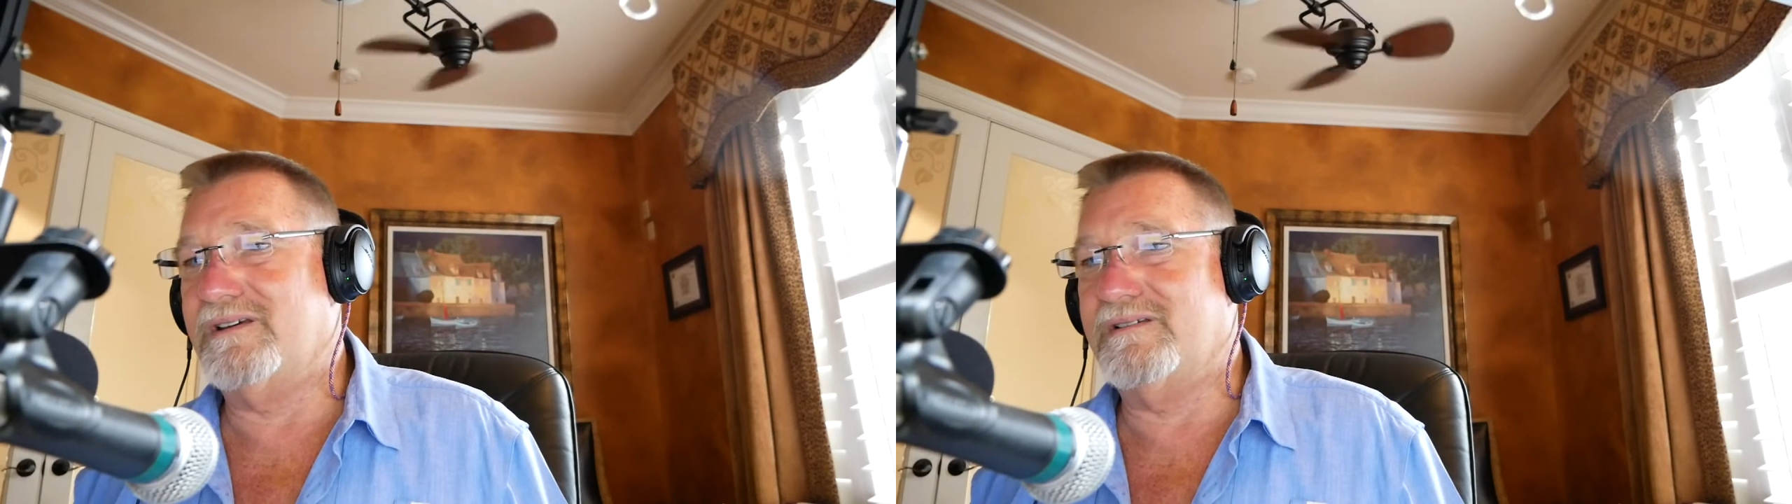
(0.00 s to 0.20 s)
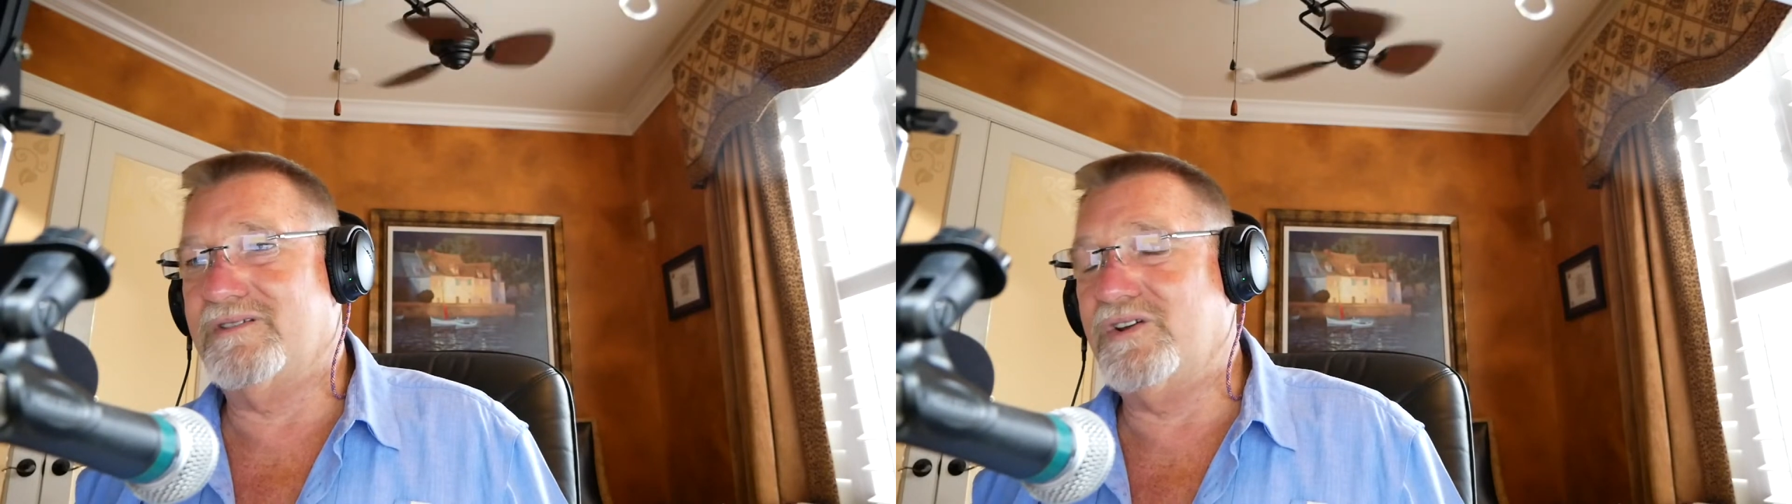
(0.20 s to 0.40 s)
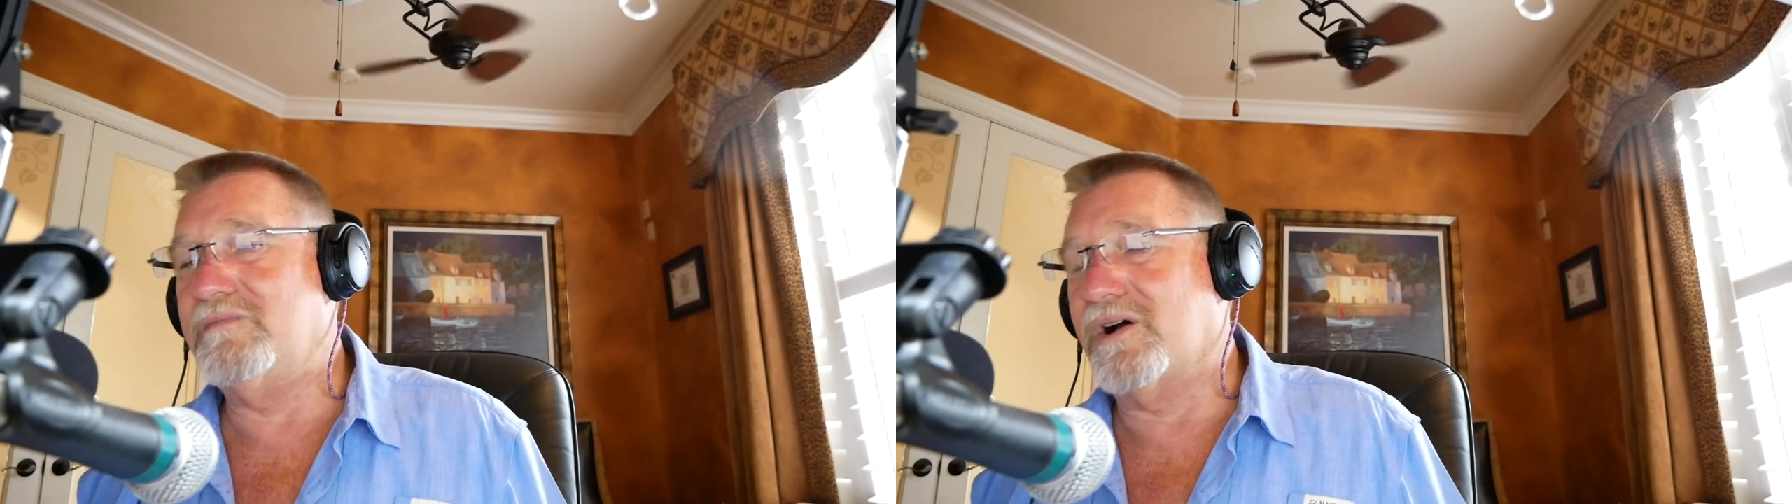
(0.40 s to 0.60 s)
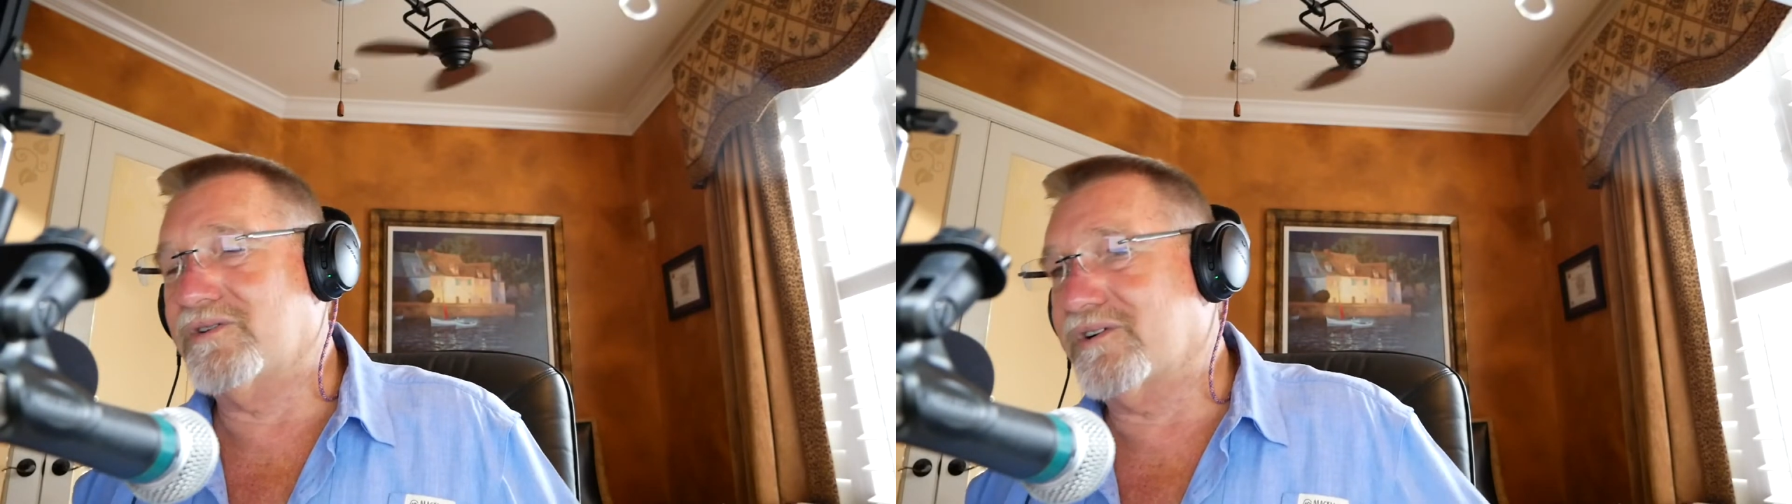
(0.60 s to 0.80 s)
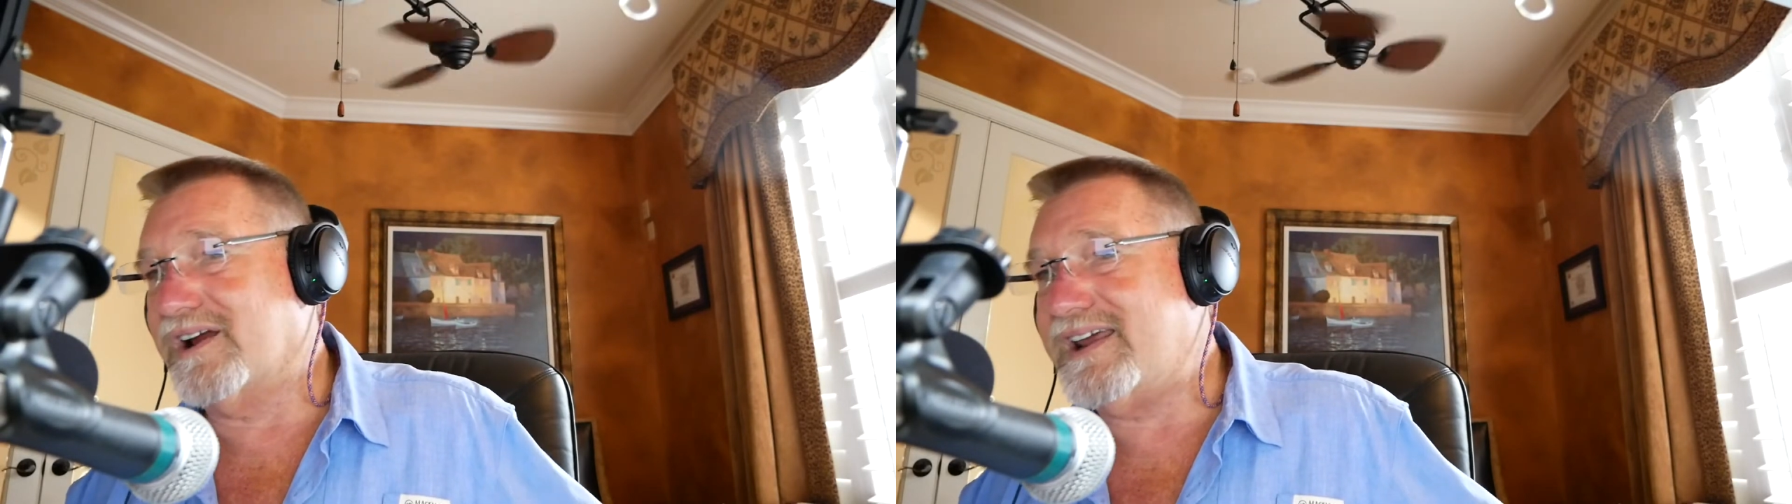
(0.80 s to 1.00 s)
a new
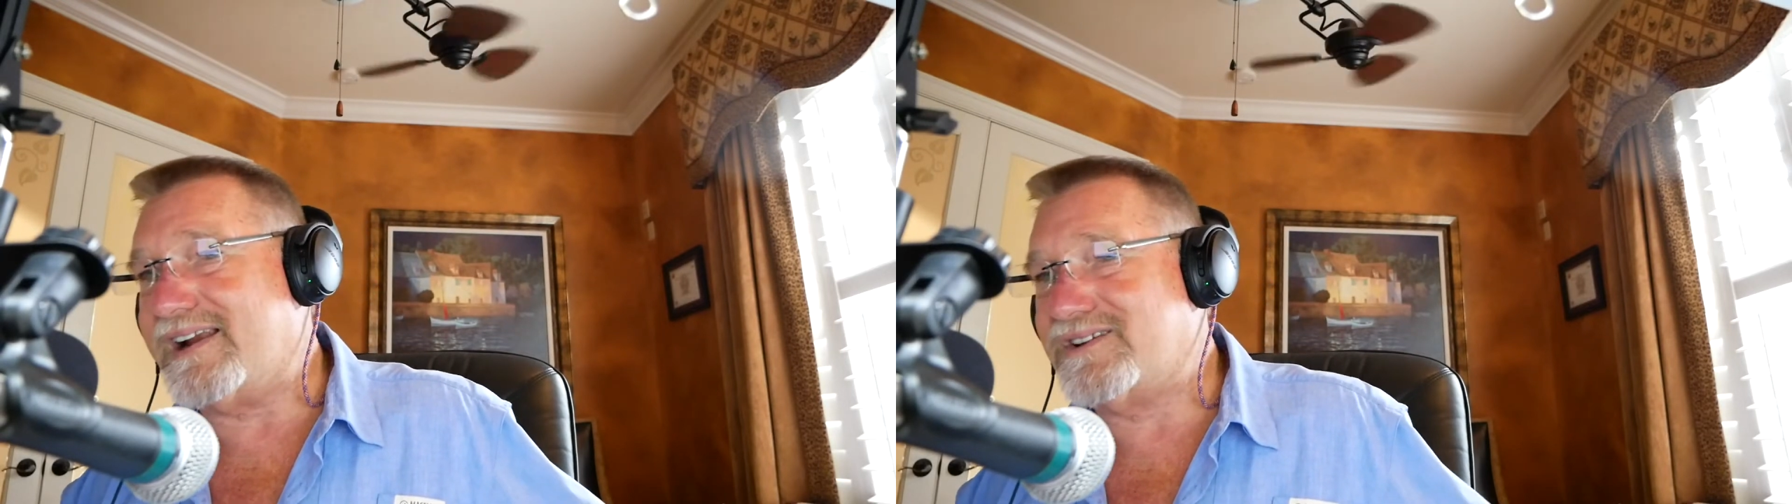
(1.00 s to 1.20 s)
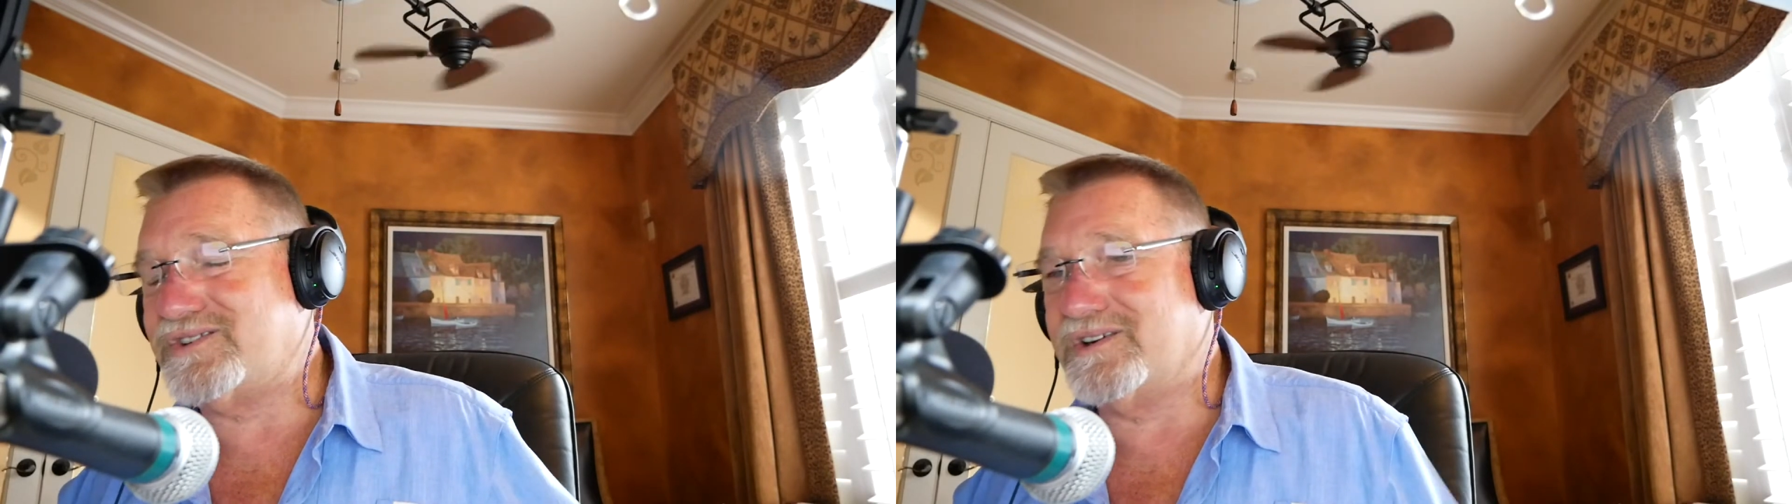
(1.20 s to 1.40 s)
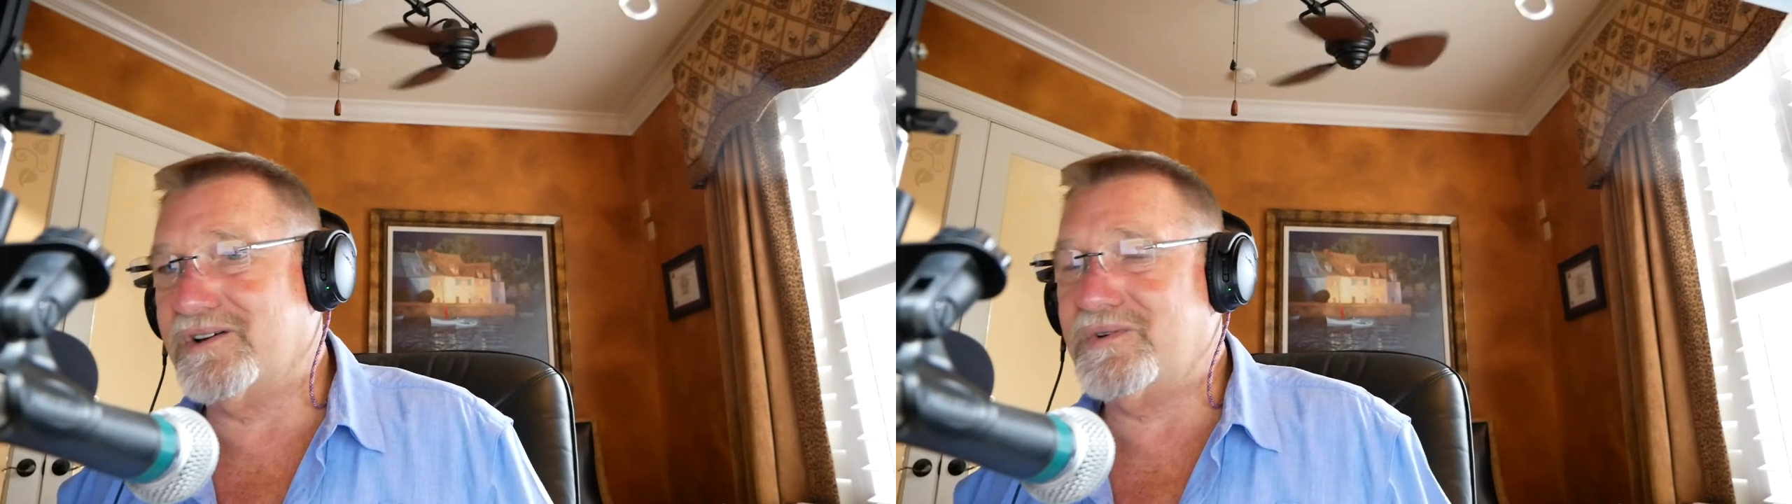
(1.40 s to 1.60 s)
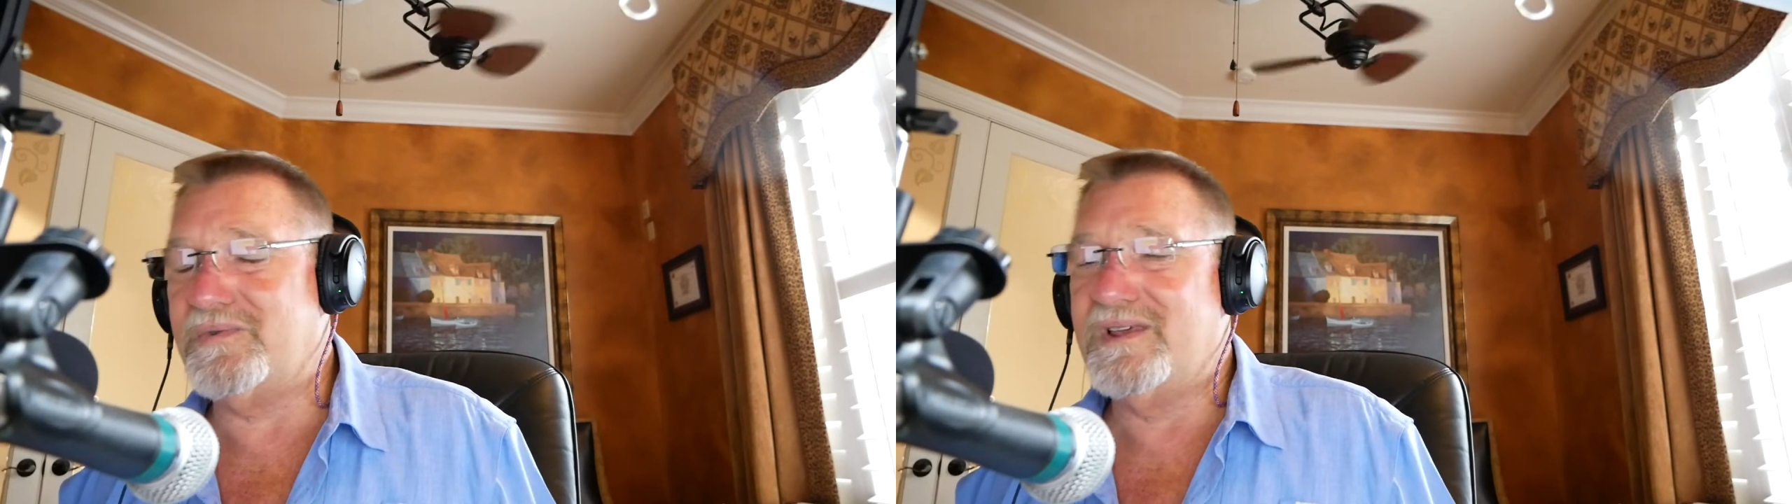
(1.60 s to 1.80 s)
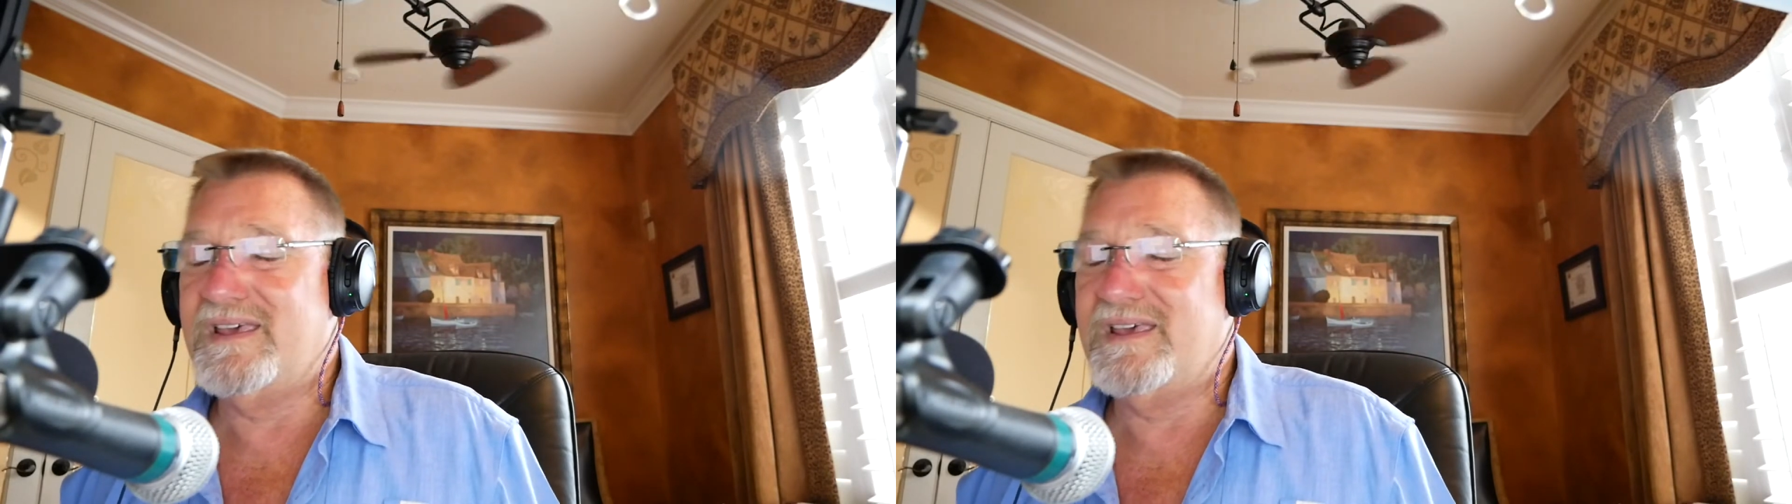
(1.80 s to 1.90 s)
motor in it you know